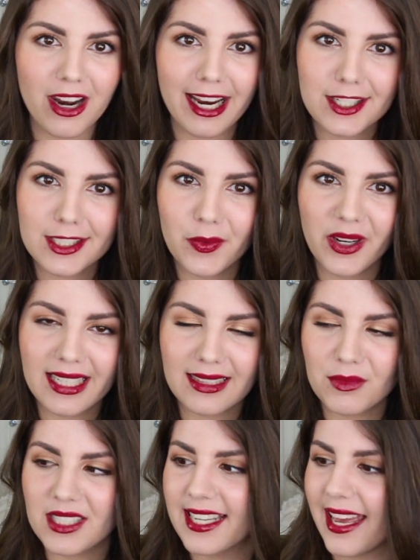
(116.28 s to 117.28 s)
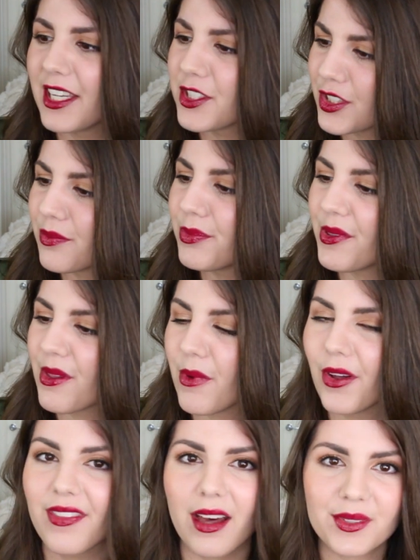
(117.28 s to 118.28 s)
not actually wearing them today. I should have put them
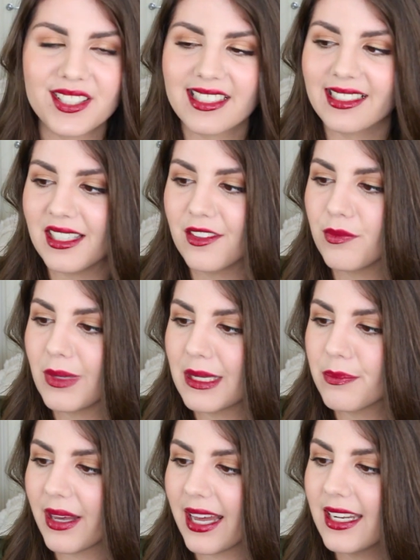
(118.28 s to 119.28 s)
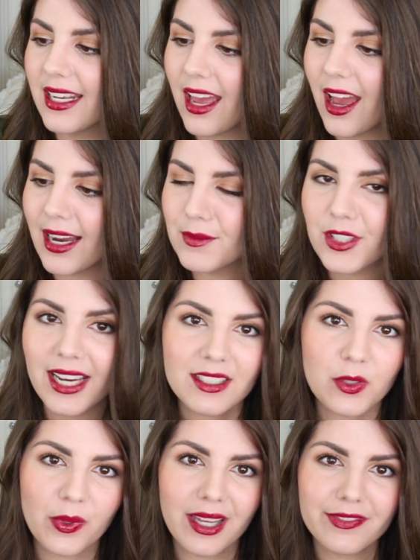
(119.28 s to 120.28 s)
on. That was silly of me, but I'm trying
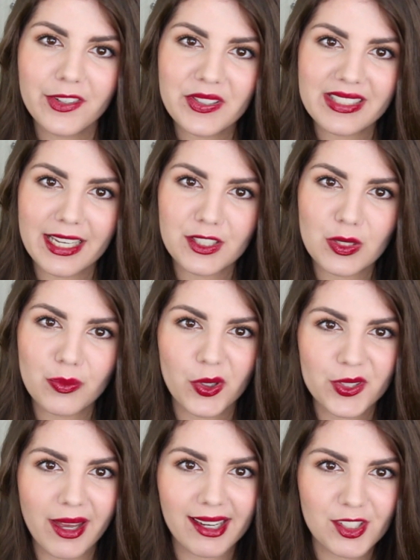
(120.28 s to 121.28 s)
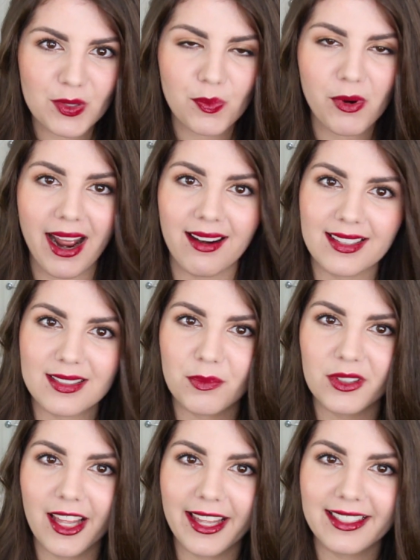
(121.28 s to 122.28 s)
to wear false lashes more so I can just practice
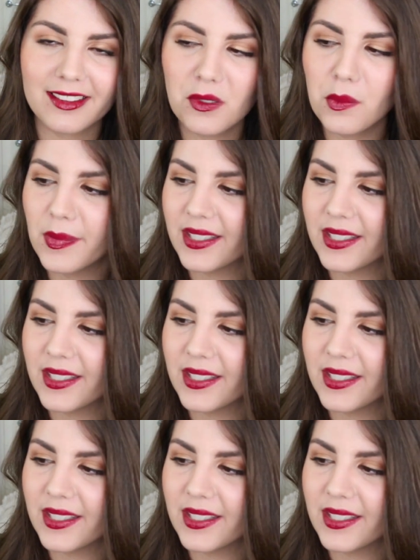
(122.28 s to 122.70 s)
applying them,